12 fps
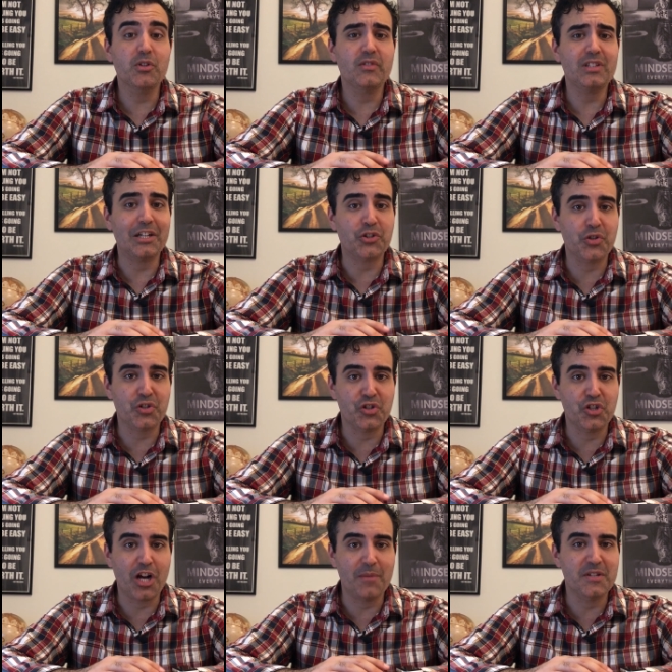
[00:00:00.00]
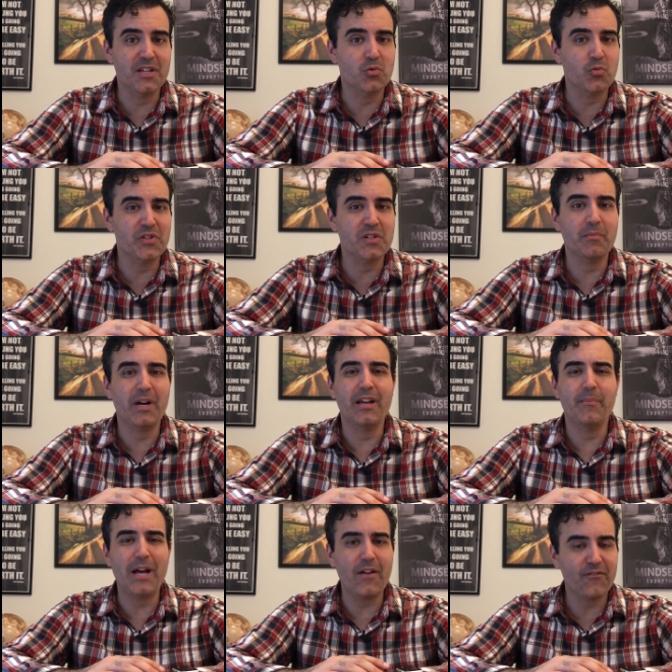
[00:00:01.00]
of electrician jobs has risen by
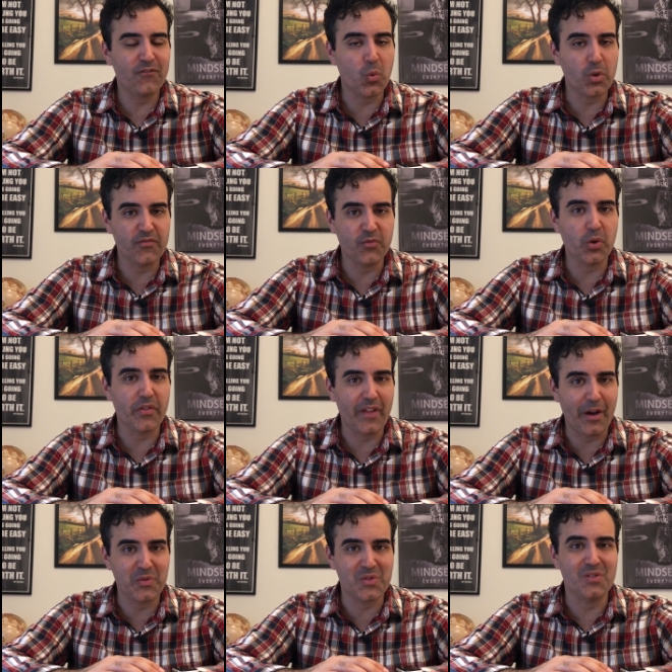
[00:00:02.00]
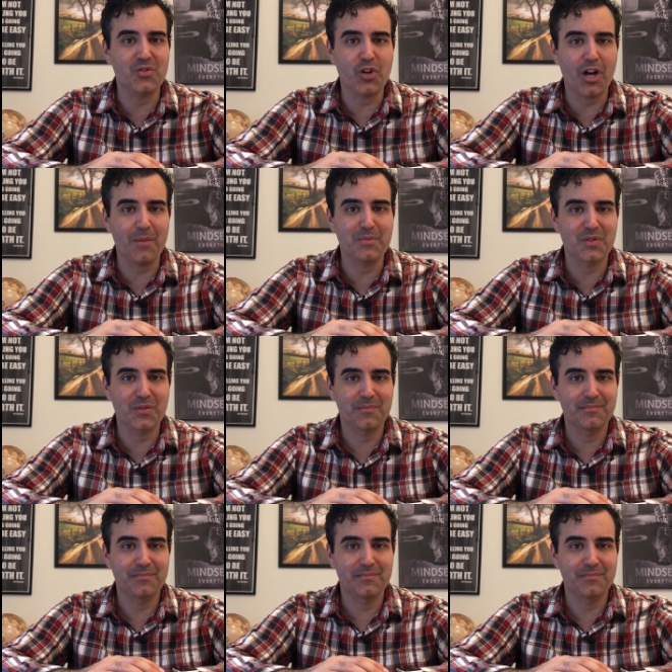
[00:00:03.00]
about 44,000 jobs.